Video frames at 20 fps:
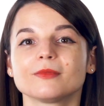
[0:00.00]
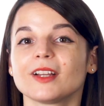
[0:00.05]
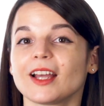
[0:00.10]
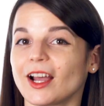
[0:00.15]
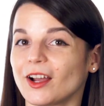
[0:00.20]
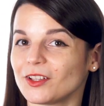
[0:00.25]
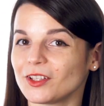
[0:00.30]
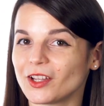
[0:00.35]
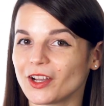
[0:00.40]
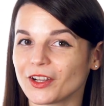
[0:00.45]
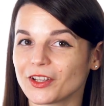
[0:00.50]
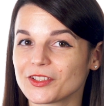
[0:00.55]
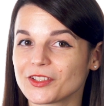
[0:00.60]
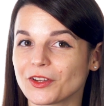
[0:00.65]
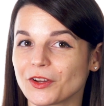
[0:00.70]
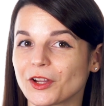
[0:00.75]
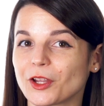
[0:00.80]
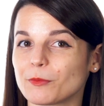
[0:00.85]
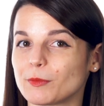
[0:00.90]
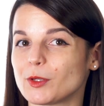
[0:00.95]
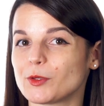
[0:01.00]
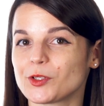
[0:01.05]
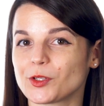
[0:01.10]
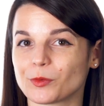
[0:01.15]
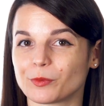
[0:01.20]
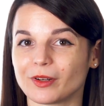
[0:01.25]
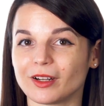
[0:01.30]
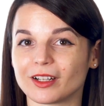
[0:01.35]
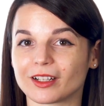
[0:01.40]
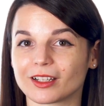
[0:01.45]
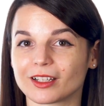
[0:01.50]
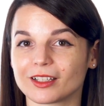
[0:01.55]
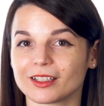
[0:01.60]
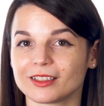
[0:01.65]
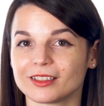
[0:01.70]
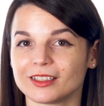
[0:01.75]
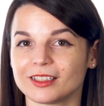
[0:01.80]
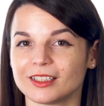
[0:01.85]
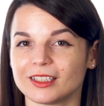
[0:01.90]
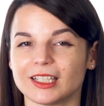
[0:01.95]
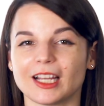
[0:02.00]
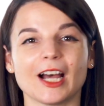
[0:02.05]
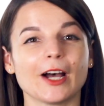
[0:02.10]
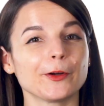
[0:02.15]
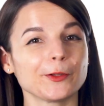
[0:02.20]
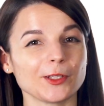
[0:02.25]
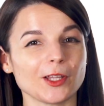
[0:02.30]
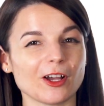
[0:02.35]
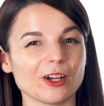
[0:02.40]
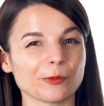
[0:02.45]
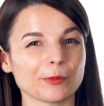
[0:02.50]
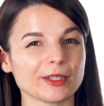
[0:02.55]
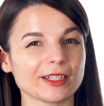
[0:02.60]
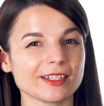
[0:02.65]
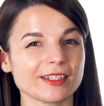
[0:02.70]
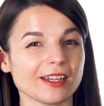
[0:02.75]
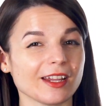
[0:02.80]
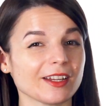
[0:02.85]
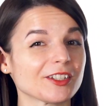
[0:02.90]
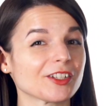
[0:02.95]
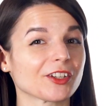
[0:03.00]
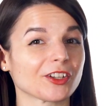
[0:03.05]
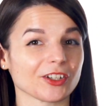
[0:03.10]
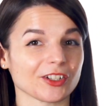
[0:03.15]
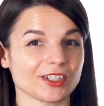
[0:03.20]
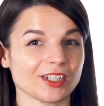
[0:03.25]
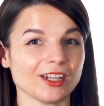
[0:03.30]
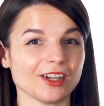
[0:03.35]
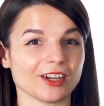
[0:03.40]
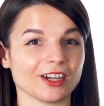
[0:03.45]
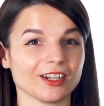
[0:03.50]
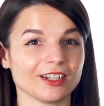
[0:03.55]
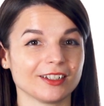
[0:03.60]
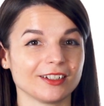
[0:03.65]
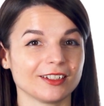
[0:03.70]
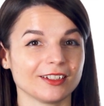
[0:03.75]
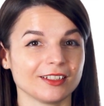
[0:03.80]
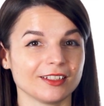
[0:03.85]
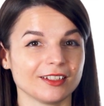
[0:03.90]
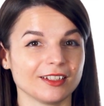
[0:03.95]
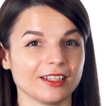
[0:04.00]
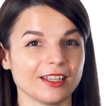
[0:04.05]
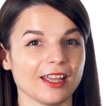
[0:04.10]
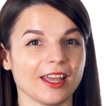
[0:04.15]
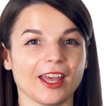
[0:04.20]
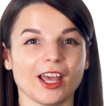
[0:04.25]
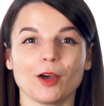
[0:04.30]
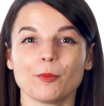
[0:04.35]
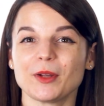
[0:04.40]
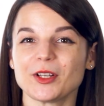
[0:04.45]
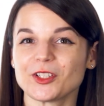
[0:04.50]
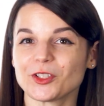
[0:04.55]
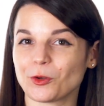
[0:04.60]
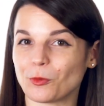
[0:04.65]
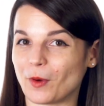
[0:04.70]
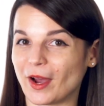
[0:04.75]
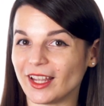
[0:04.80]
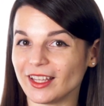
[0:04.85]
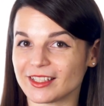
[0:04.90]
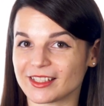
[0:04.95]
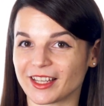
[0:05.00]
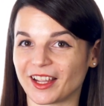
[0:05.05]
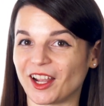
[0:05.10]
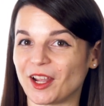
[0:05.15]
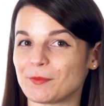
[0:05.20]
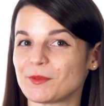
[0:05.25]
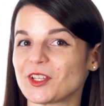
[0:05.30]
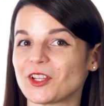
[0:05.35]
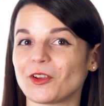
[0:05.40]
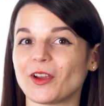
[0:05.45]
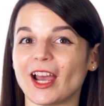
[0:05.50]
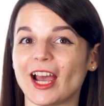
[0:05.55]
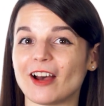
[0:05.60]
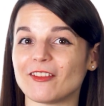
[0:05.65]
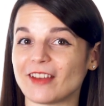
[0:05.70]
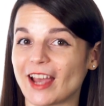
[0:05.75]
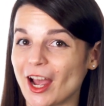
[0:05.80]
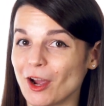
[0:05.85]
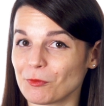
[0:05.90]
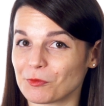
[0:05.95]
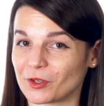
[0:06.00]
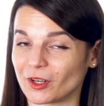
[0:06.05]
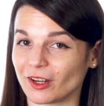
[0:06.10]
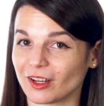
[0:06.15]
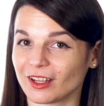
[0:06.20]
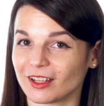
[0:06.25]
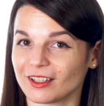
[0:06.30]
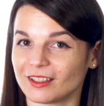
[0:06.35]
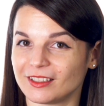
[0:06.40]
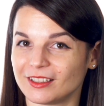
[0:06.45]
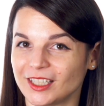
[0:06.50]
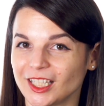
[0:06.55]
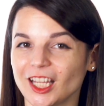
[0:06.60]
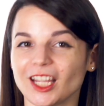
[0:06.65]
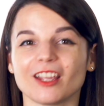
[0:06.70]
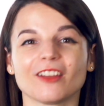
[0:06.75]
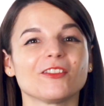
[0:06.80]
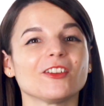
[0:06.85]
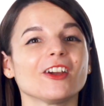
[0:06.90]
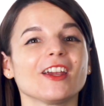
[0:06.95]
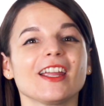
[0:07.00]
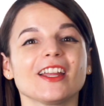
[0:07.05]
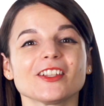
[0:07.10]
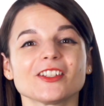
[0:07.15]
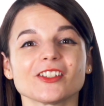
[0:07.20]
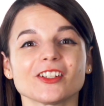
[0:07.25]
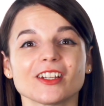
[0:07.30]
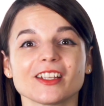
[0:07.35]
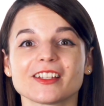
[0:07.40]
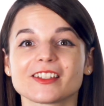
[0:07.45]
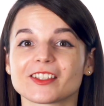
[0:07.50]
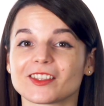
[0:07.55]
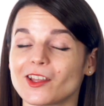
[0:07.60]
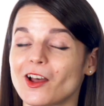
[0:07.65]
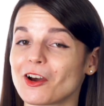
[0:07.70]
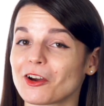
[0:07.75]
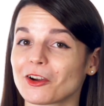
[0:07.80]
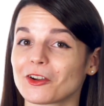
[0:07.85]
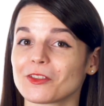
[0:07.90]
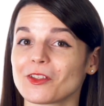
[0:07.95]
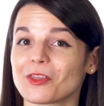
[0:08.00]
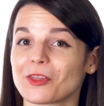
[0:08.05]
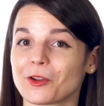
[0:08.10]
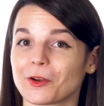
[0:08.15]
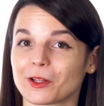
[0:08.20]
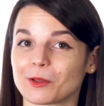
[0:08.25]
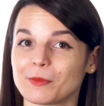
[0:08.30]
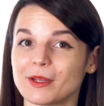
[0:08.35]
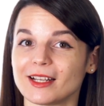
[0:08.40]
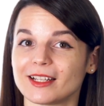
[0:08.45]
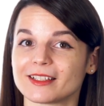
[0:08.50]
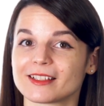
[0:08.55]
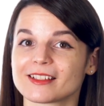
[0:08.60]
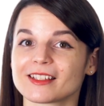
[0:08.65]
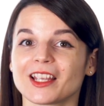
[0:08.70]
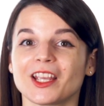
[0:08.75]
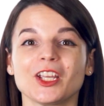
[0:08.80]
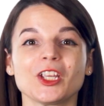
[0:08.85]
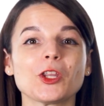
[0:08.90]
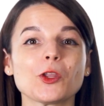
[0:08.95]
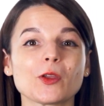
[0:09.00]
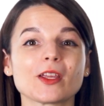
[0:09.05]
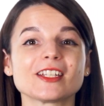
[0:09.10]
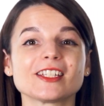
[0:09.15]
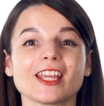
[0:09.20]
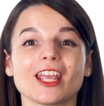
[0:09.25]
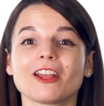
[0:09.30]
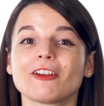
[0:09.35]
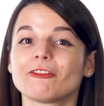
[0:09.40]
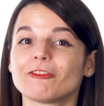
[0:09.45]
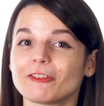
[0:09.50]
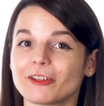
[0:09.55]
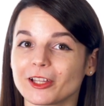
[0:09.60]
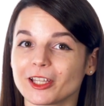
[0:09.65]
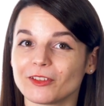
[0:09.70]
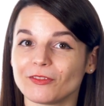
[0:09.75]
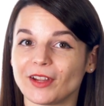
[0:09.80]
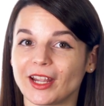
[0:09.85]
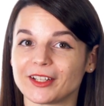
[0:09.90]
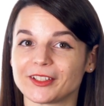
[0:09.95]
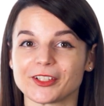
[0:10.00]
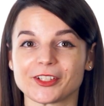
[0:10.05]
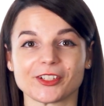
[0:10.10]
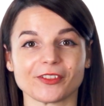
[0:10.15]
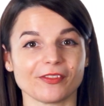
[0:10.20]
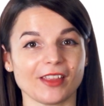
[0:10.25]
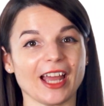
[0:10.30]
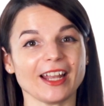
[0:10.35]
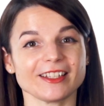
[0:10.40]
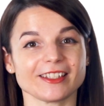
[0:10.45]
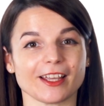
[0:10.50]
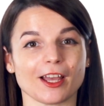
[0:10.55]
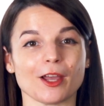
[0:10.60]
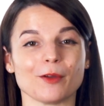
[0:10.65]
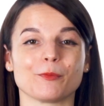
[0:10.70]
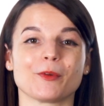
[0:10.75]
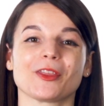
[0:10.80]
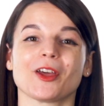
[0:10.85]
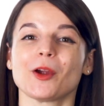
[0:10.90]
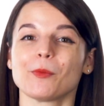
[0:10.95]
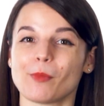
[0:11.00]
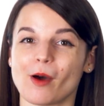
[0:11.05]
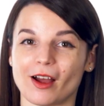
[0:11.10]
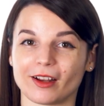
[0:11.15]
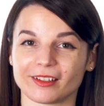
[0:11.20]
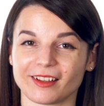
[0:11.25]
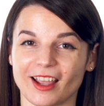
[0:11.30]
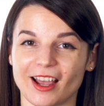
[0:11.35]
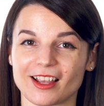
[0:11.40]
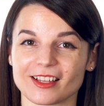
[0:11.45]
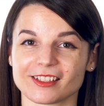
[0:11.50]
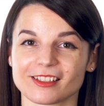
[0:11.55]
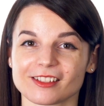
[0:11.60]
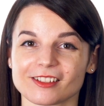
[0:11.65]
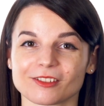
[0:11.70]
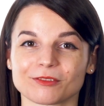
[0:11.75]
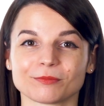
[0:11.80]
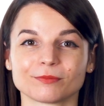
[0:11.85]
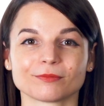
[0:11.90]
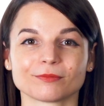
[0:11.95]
How long is your commute to work? How long will it take to cook dinner? How much quiet time do you have at work? If your answer is longer than 30 minutes, you can take full advantage of that time with our podcasts.